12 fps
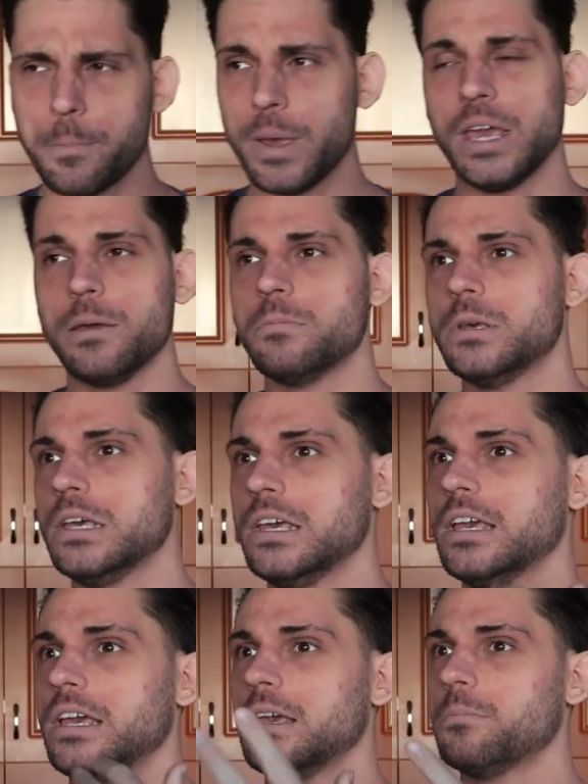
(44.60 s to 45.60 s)

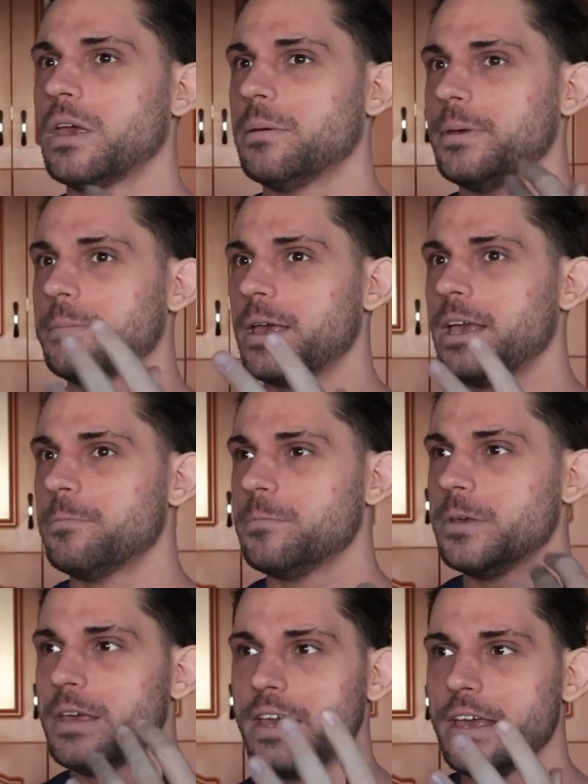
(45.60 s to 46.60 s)
maybe, maybe,
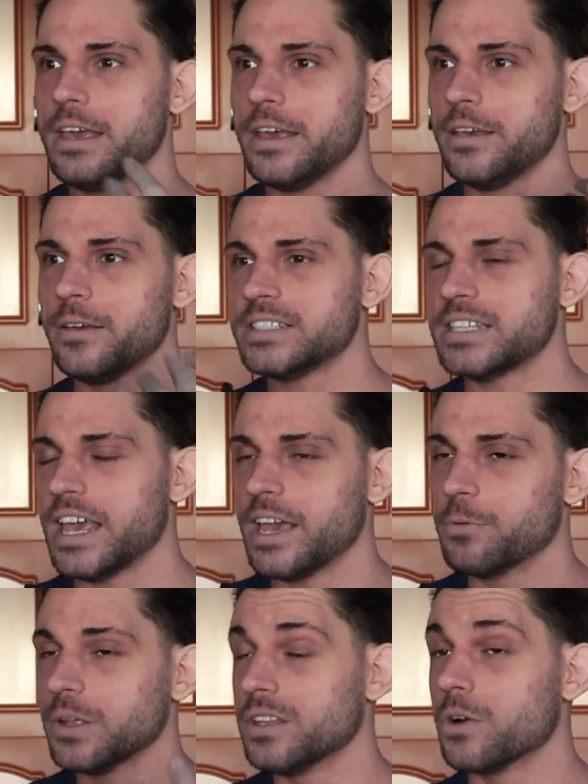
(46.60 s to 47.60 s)
maybe
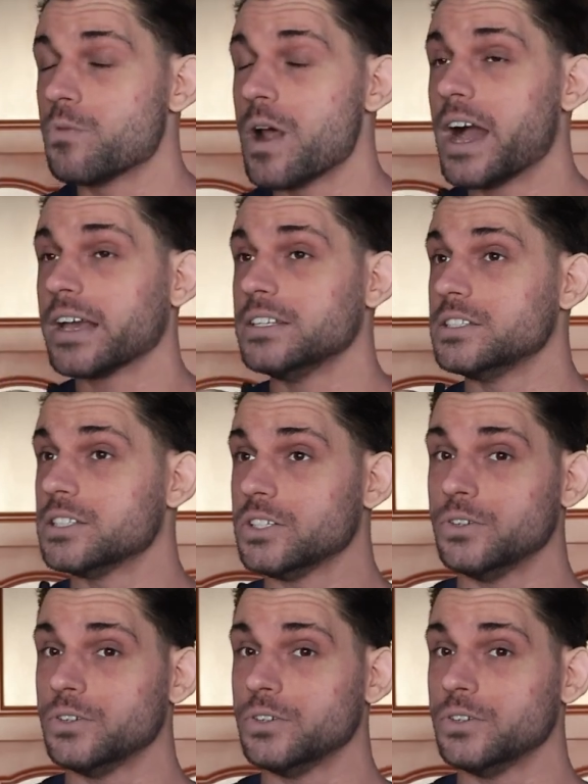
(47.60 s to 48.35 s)
say what the rock is